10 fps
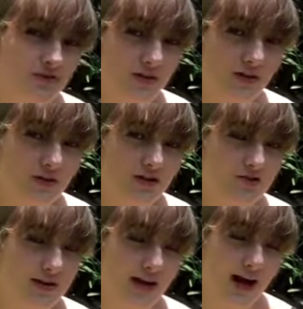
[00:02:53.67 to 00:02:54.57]
a video next
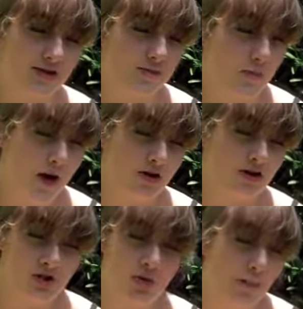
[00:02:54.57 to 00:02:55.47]
week, I
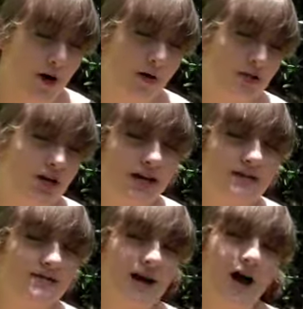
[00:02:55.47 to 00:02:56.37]
do apologize.
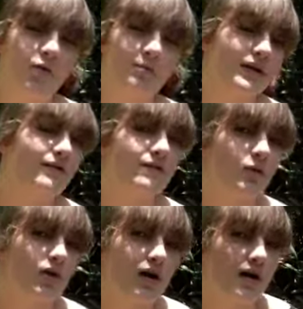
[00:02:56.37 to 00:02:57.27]
I will be in
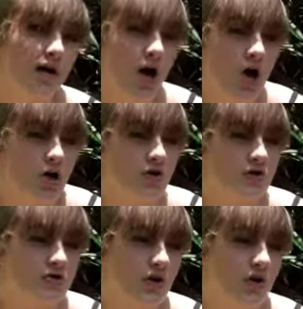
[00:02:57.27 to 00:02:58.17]
Florida.
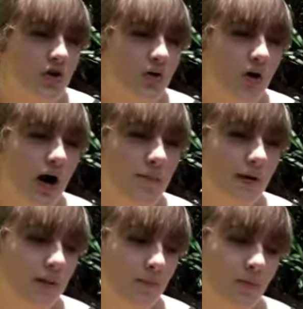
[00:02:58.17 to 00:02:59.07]
So
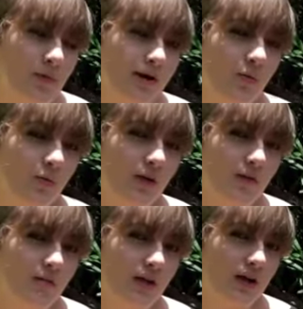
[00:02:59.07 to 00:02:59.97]
make one
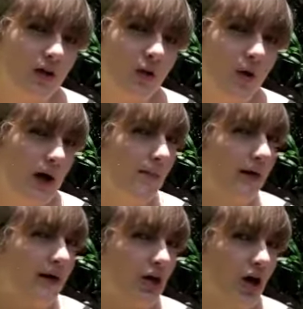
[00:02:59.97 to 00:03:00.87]
video, I
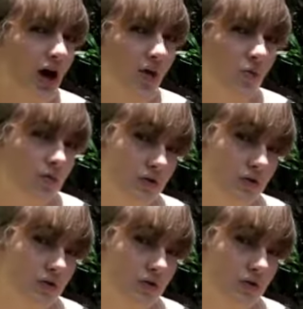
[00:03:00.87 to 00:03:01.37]
might not, we'll